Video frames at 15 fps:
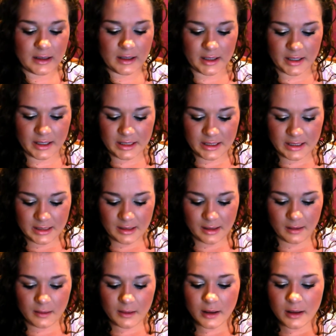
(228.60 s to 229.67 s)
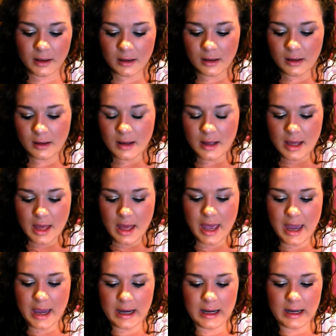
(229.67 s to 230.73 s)
honey color
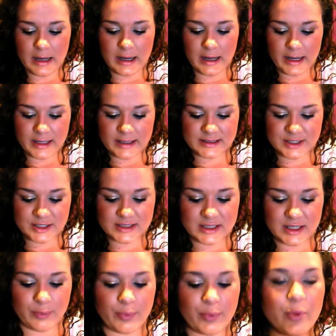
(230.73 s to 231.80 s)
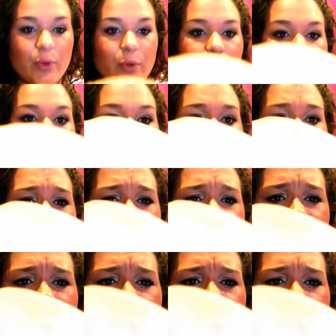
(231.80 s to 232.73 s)
and it is just the prettiest. I